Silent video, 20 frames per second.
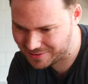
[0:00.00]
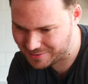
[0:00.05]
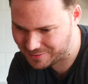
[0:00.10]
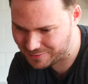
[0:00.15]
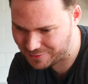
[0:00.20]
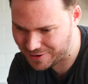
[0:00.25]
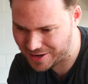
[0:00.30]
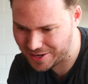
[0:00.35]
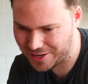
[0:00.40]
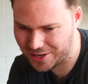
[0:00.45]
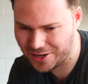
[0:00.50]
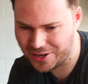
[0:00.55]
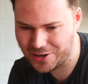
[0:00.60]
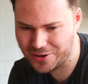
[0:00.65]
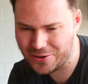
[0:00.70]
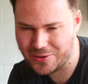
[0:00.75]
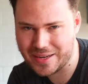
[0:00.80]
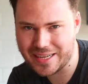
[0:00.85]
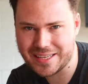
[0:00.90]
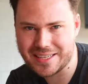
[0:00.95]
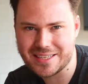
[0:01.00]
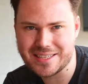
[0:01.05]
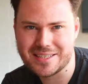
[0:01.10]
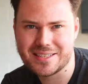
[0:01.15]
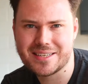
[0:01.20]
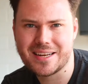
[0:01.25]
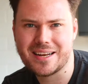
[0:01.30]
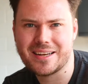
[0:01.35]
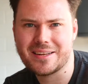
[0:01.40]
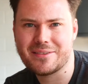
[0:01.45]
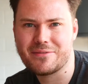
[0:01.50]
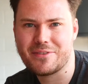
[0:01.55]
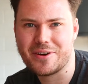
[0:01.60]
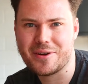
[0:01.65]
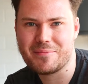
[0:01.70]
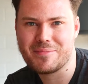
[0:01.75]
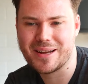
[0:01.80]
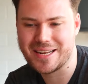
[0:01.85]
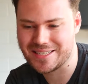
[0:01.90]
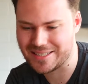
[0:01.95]
Franco is telling very
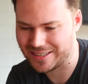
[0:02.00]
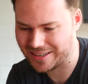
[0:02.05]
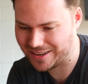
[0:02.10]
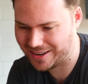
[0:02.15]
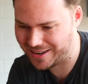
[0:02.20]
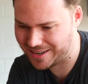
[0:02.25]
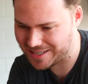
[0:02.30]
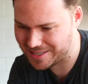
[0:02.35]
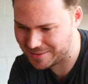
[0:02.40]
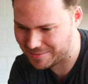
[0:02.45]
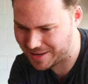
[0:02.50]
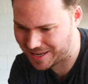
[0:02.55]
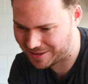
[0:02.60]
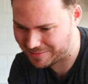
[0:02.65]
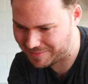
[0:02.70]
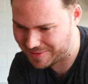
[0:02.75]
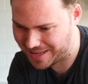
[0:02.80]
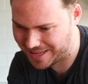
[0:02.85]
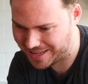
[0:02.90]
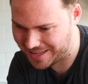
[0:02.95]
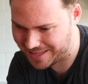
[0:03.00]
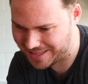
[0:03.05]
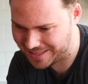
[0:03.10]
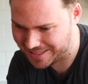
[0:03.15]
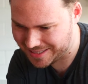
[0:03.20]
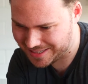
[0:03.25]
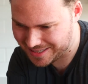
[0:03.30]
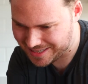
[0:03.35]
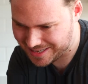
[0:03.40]
pleasant lies about me.